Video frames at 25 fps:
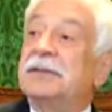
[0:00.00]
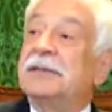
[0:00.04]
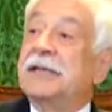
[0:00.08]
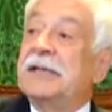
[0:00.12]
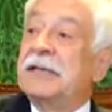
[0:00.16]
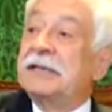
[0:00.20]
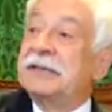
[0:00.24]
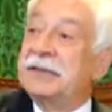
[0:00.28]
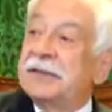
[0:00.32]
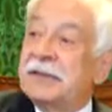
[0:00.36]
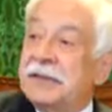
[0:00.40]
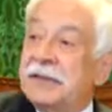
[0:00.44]
on
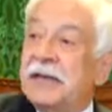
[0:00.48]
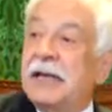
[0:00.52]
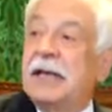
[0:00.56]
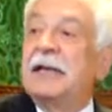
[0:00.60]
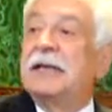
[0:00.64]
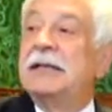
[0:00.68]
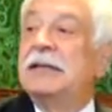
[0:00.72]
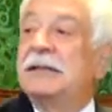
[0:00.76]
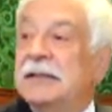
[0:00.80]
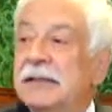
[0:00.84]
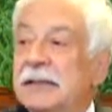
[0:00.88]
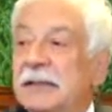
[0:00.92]
the other
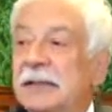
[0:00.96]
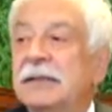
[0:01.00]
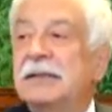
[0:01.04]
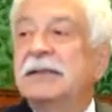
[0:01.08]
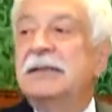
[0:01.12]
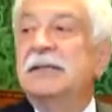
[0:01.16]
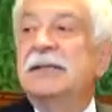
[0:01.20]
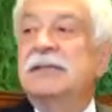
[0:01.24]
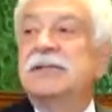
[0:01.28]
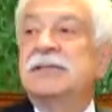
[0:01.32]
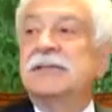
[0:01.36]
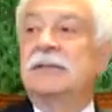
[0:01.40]
hand,
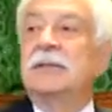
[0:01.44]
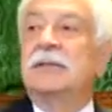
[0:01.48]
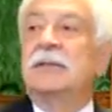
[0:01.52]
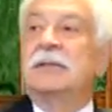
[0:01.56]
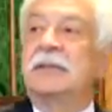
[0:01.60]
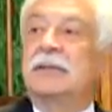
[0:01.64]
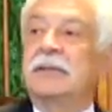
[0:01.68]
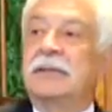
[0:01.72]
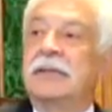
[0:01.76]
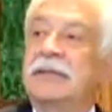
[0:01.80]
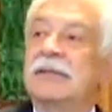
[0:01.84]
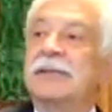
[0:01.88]
the
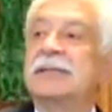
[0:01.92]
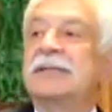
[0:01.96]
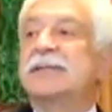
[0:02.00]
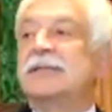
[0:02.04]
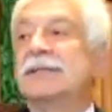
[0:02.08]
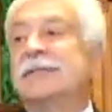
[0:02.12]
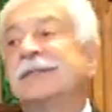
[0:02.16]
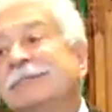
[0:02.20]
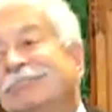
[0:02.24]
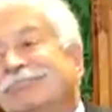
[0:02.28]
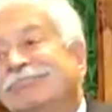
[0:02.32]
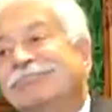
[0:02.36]
score
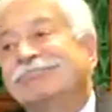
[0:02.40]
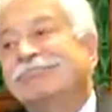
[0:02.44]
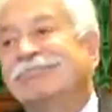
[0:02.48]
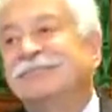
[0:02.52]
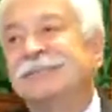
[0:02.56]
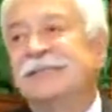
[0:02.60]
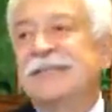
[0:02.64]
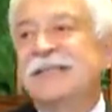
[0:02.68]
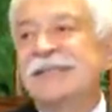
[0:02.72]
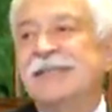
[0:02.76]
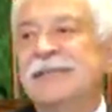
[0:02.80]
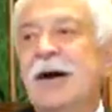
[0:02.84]
is
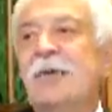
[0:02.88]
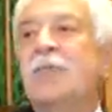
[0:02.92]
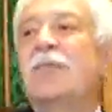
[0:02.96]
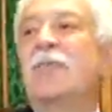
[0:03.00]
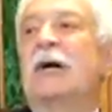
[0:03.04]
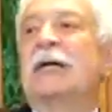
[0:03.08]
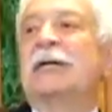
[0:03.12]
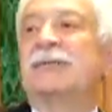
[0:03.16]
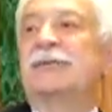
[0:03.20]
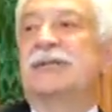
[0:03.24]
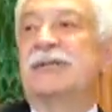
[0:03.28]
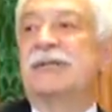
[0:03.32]

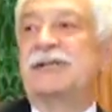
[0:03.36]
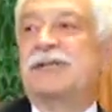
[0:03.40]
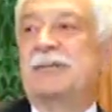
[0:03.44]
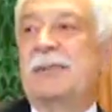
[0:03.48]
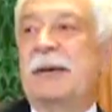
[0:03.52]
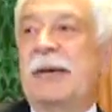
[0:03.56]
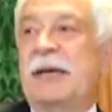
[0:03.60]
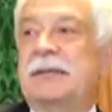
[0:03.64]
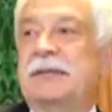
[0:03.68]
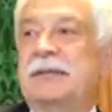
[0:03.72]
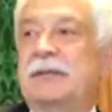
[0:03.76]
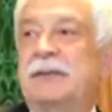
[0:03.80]
somewhat
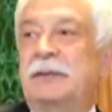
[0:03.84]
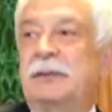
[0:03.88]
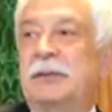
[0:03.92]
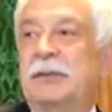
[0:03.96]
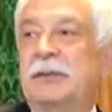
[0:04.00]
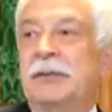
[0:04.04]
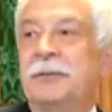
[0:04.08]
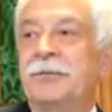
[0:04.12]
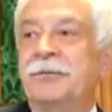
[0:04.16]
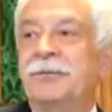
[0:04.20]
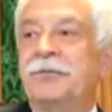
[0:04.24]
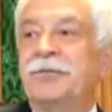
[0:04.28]

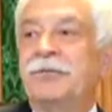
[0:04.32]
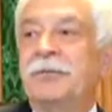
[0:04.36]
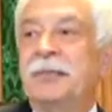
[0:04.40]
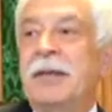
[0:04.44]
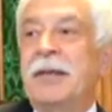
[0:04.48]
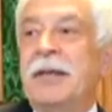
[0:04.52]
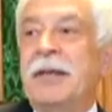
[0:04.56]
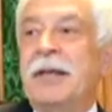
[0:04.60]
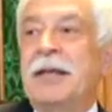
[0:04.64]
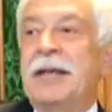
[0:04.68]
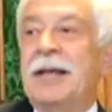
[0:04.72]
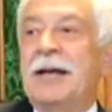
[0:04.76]
respectable.
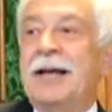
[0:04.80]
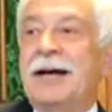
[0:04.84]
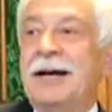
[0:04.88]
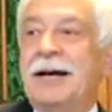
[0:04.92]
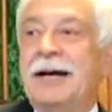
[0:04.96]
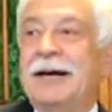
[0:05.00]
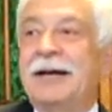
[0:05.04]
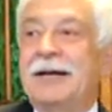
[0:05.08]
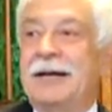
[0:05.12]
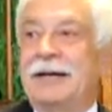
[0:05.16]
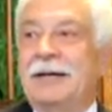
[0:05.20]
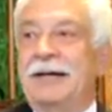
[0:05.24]

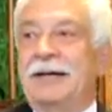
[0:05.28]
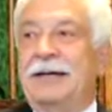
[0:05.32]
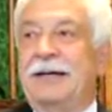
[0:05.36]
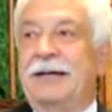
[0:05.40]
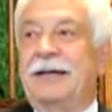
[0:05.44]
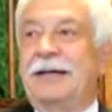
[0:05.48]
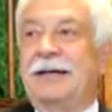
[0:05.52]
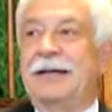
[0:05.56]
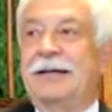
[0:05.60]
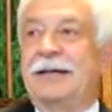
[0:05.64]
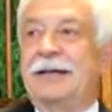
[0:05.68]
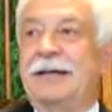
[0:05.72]

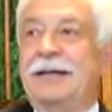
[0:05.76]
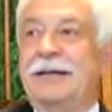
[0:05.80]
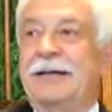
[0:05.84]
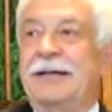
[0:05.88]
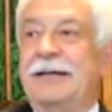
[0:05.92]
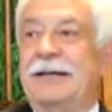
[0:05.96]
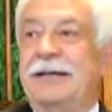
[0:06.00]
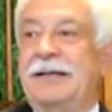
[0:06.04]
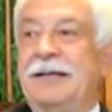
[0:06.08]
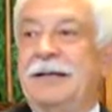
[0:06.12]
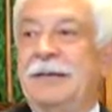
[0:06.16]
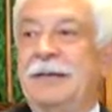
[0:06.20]

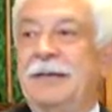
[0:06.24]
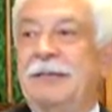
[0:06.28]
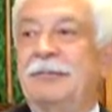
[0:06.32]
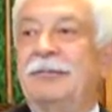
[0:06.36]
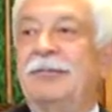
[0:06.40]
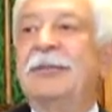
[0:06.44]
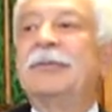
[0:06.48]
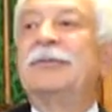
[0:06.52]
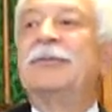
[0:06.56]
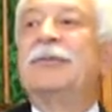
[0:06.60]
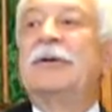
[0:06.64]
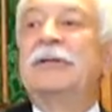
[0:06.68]

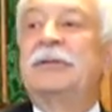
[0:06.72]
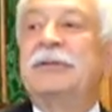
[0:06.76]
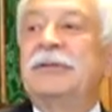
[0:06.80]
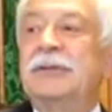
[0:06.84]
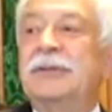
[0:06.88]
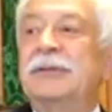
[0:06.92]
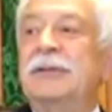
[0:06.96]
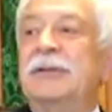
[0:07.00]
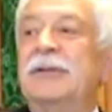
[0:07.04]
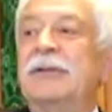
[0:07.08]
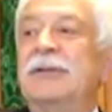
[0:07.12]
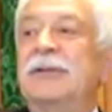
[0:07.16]
But when
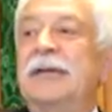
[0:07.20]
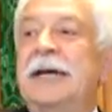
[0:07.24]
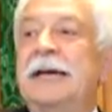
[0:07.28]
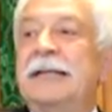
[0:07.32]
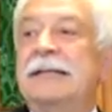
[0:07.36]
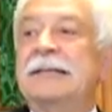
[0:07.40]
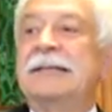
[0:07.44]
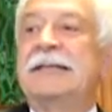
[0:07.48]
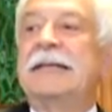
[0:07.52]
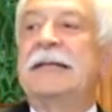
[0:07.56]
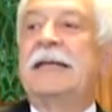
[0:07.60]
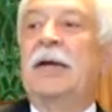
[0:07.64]
you look
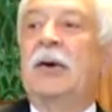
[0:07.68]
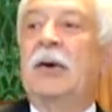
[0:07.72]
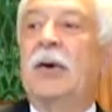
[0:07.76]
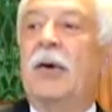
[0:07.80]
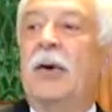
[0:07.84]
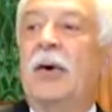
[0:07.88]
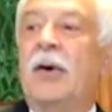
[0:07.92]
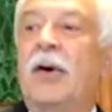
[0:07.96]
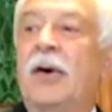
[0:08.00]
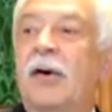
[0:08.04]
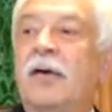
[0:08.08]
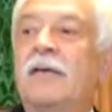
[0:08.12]
at the
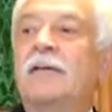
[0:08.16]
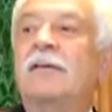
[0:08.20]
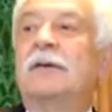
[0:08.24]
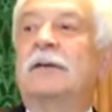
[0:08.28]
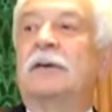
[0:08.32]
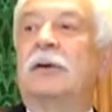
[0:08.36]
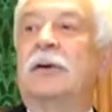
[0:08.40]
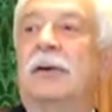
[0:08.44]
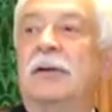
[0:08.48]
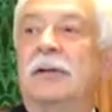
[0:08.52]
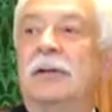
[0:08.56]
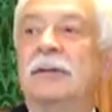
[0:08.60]

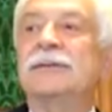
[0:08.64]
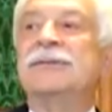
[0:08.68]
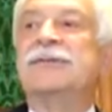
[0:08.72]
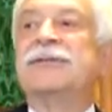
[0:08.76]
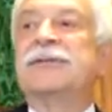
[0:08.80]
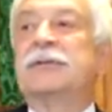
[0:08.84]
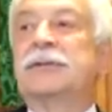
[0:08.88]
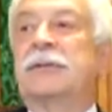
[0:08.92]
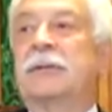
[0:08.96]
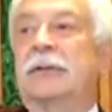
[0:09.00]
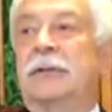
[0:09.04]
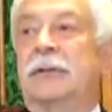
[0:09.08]
overall
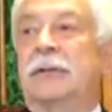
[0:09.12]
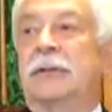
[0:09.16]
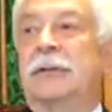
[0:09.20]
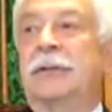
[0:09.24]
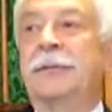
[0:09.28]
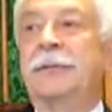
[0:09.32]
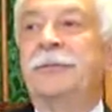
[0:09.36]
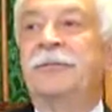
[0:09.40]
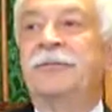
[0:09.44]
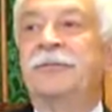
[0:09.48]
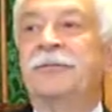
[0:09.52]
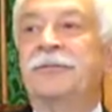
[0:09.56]

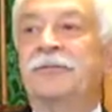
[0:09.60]
score,